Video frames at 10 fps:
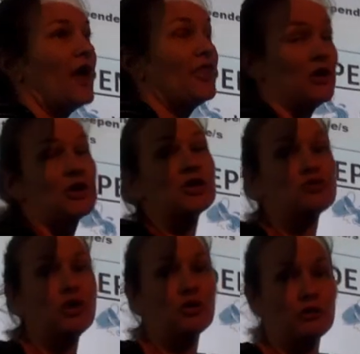They're your
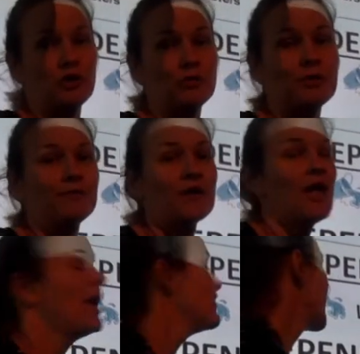control group.
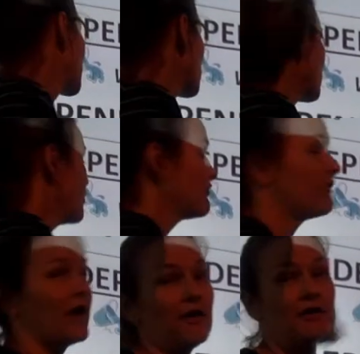The control
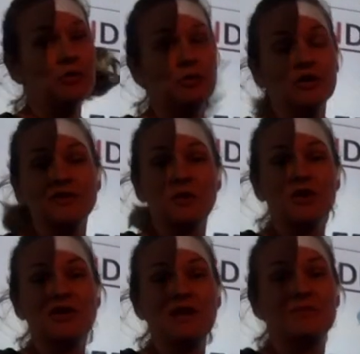variable is what
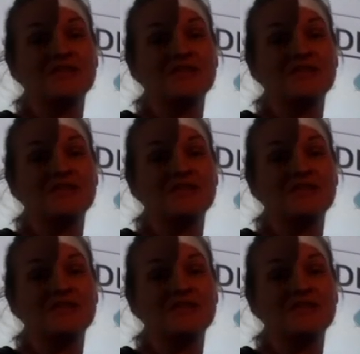you keep the